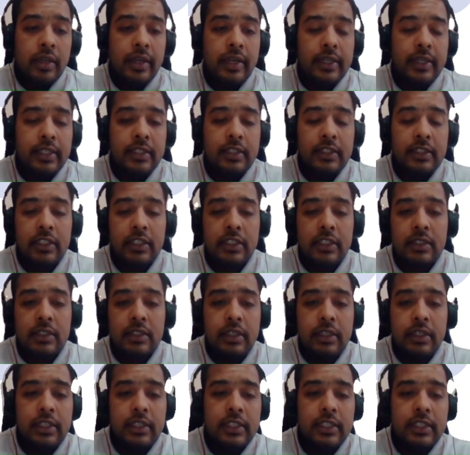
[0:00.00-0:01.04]
it
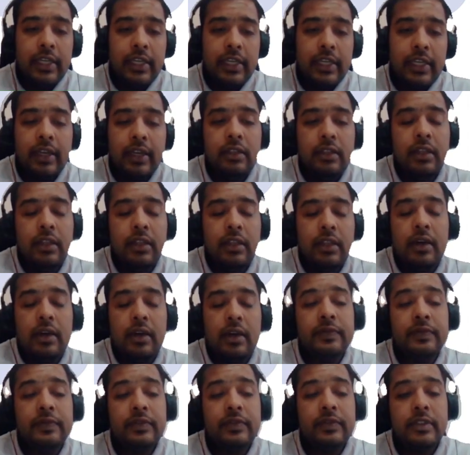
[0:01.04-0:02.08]
is like
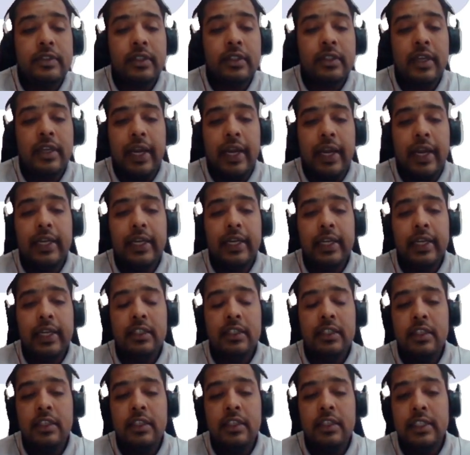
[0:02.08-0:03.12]
the guideline
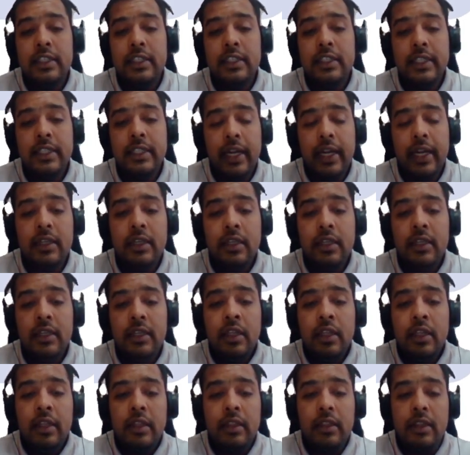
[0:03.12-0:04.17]
is suggesting that
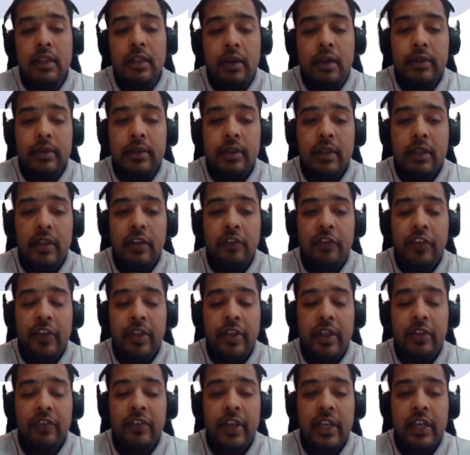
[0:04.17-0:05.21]
the if
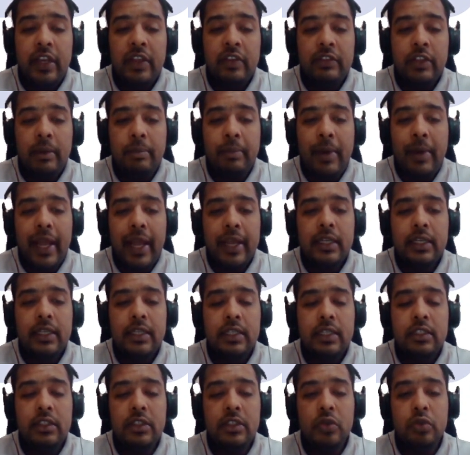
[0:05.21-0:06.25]
even if the bank
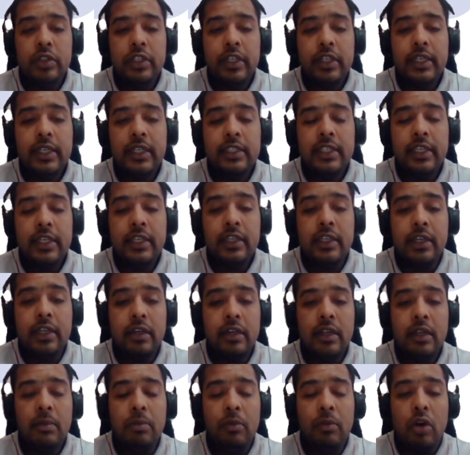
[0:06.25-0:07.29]
is using its
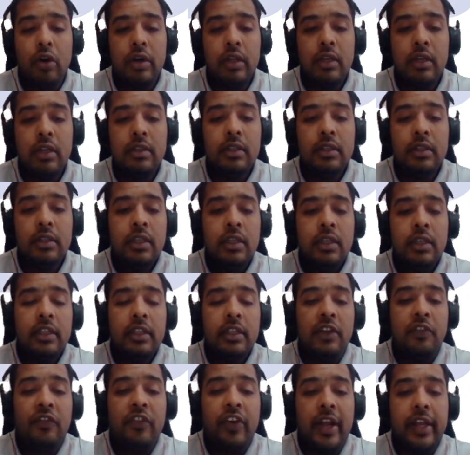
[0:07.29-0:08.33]
internal model,
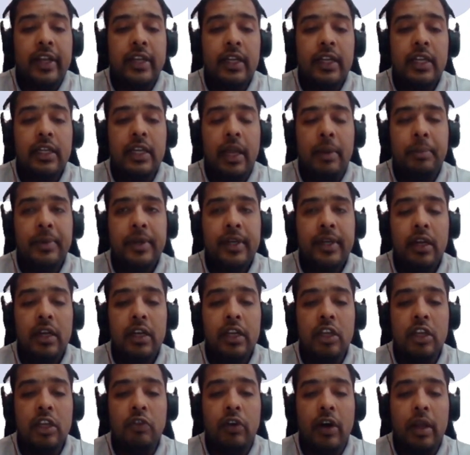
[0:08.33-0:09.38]
the final capital
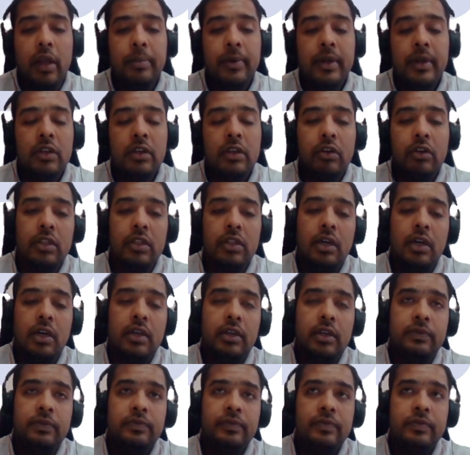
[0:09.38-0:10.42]
requirement or
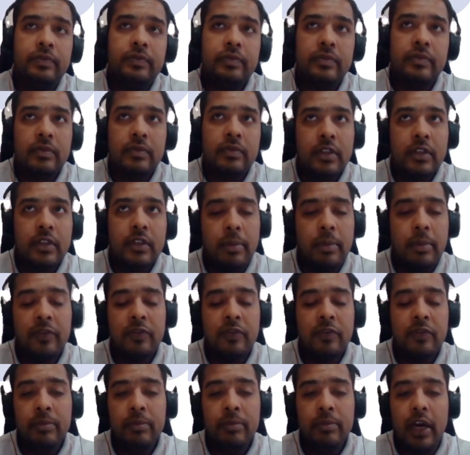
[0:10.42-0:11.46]
the coming
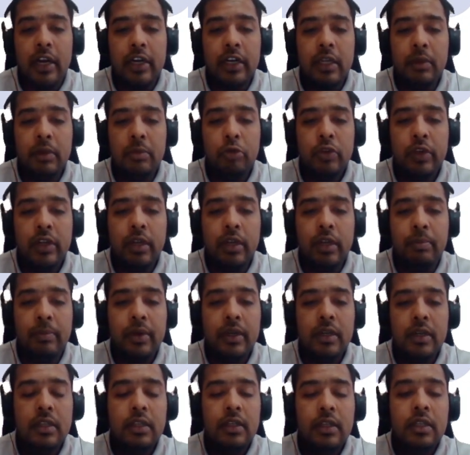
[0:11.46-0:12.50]
from the RWA
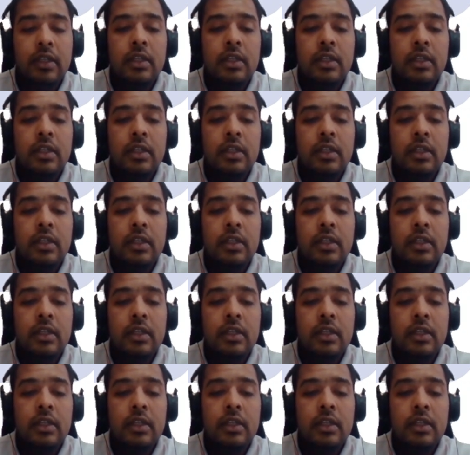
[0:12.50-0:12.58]
number,